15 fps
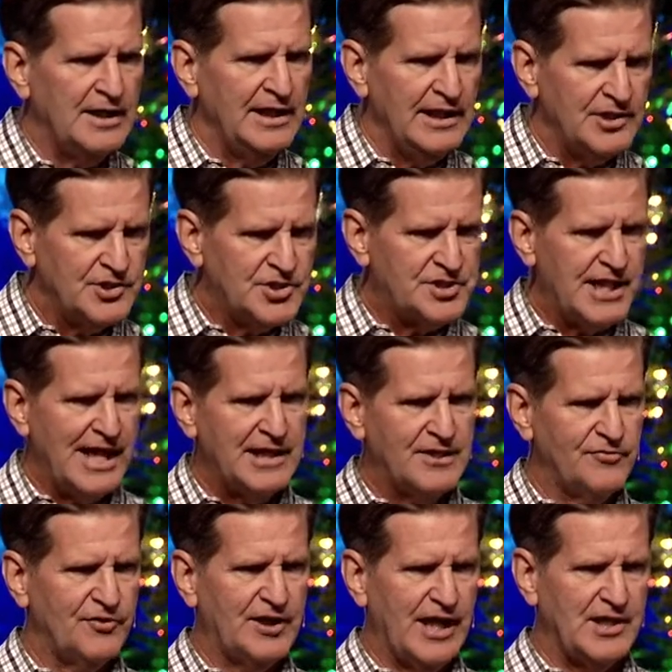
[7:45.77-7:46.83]
in
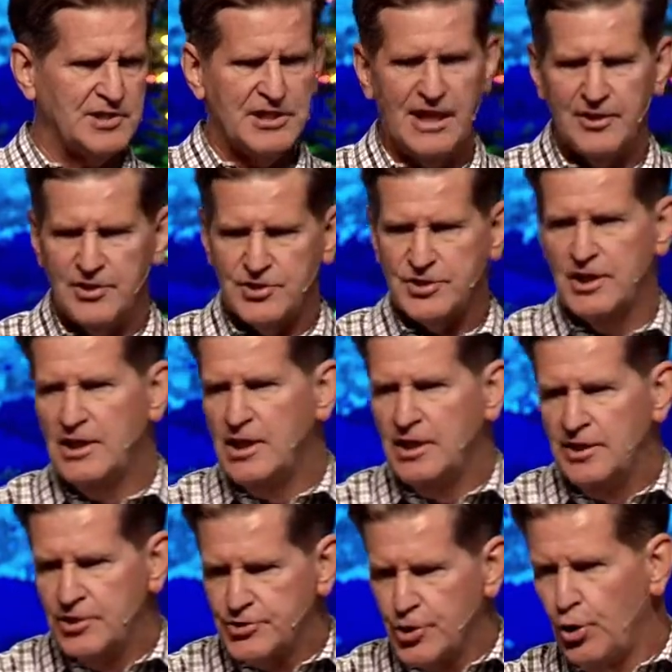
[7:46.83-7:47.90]
sanctification. Now, there's a,
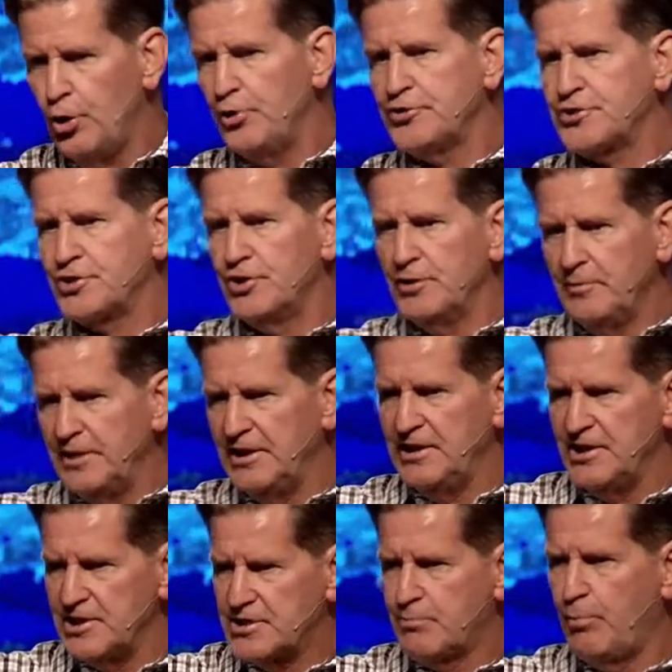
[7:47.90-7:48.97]
there's a whole sermon in
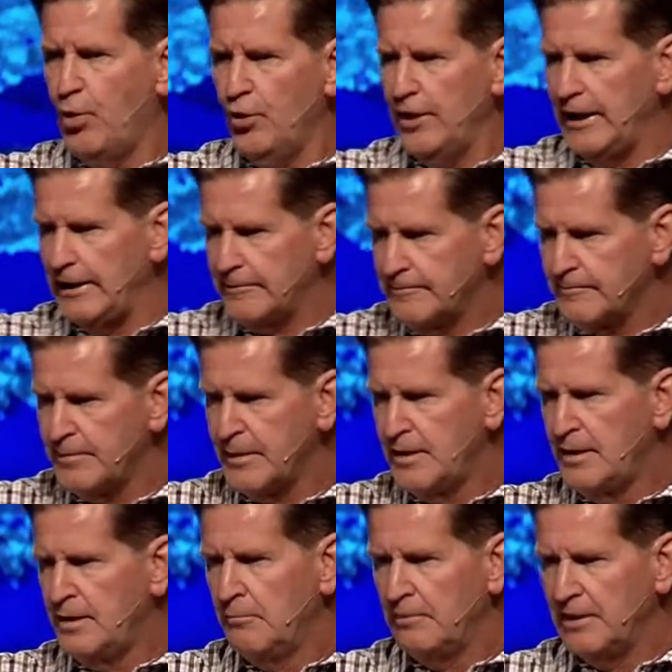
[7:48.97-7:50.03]
this point,
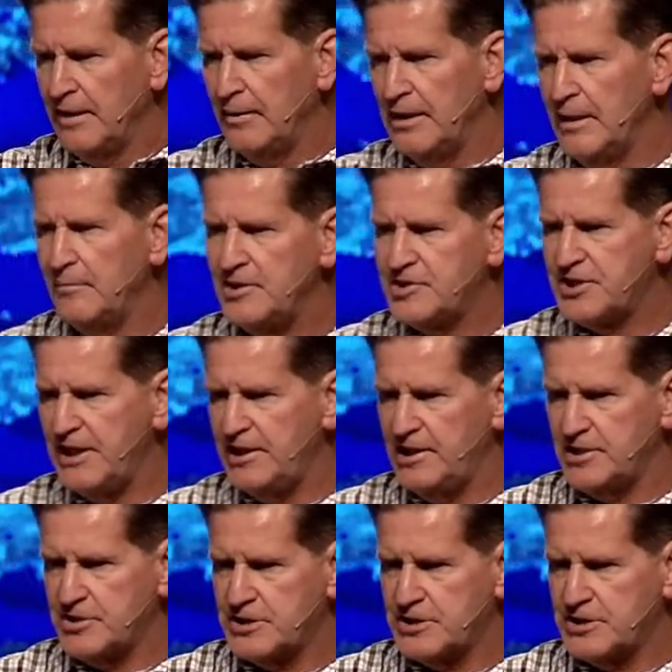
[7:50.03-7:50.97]
but let, let me say this.